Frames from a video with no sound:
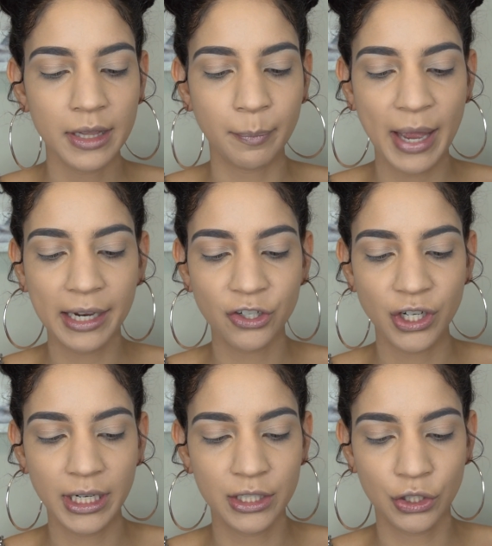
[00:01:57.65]
The
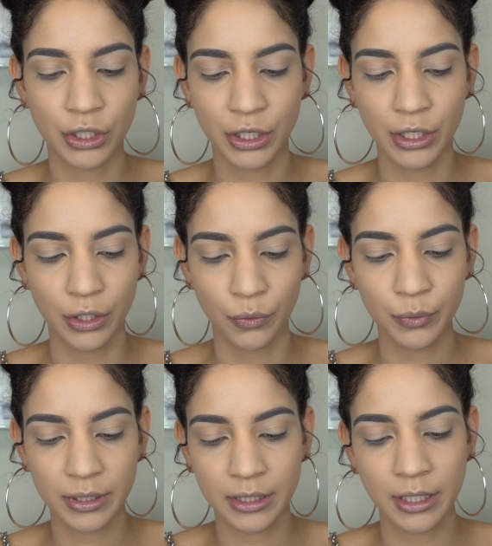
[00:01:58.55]
packaging is
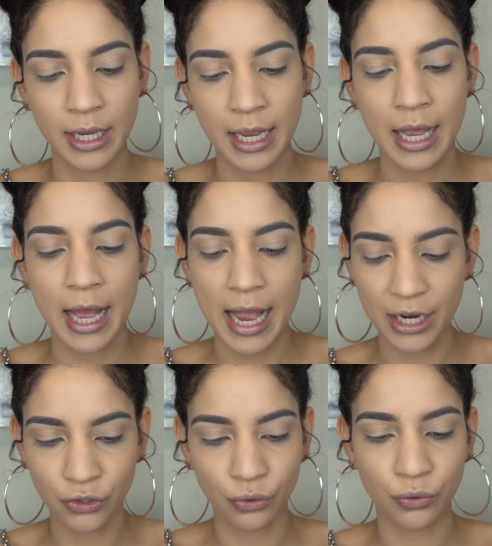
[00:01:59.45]
cute.
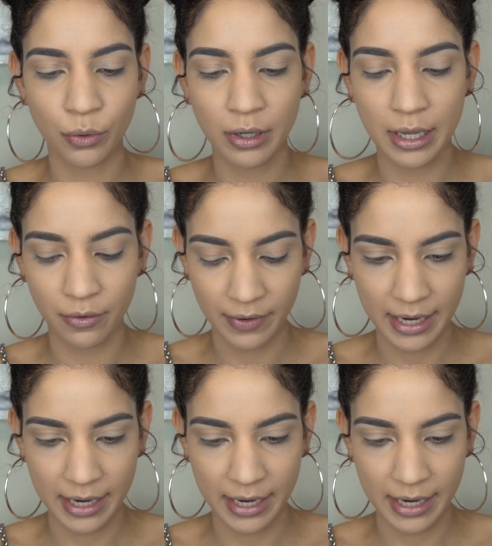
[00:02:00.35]
As usual, e.l.f.